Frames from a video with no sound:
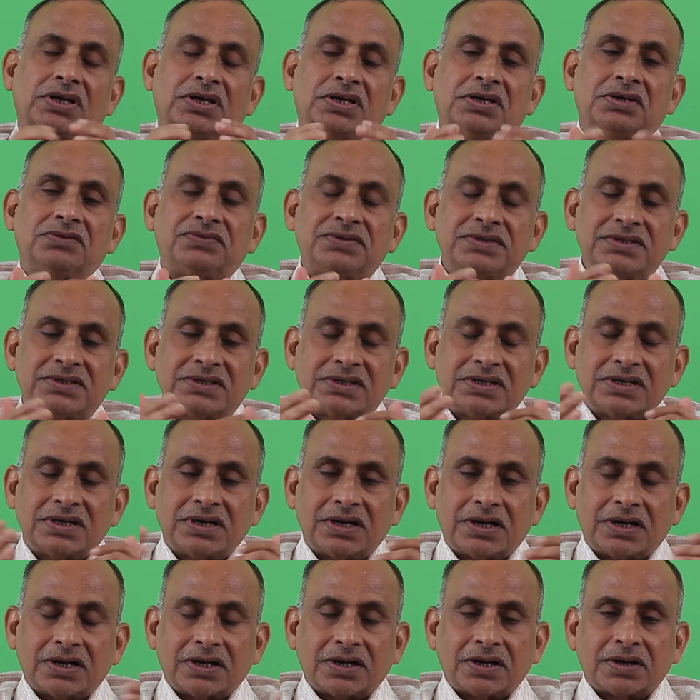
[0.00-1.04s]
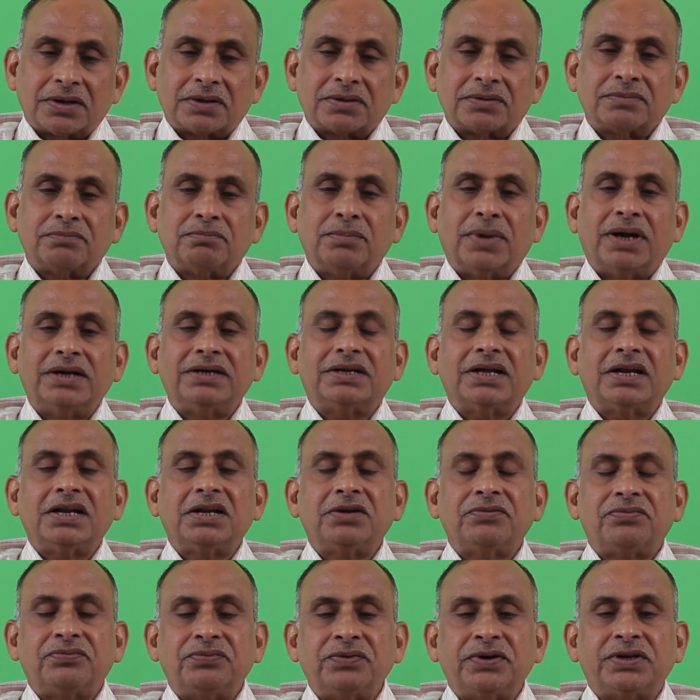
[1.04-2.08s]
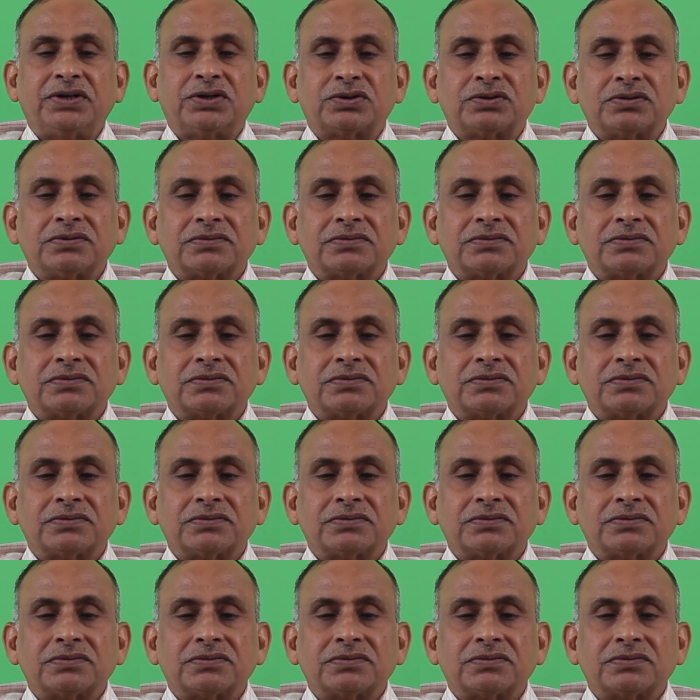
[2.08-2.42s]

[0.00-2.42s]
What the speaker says: if he is mentally fit,